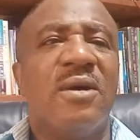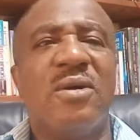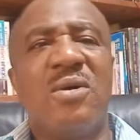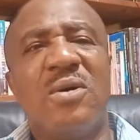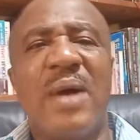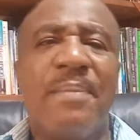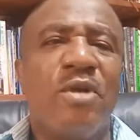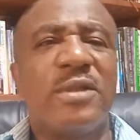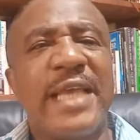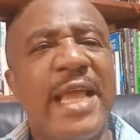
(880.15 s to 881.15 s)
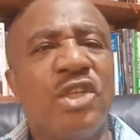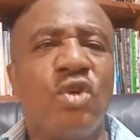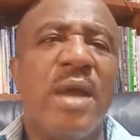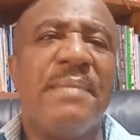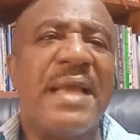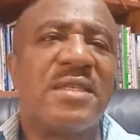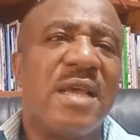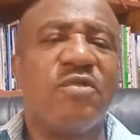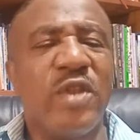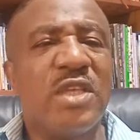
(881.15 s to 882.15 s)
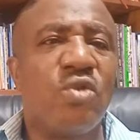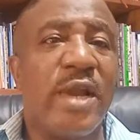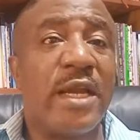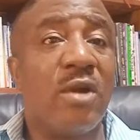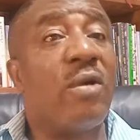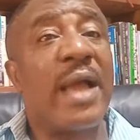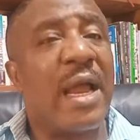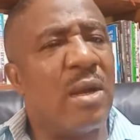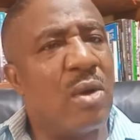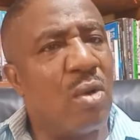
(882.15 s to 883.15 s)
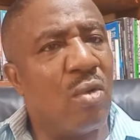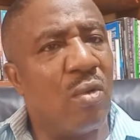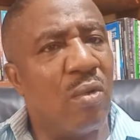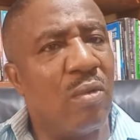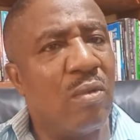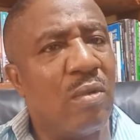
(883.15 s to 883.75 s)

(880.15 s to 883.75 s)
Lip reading: oh, I'm not enjoying myself with this goal any longer. No.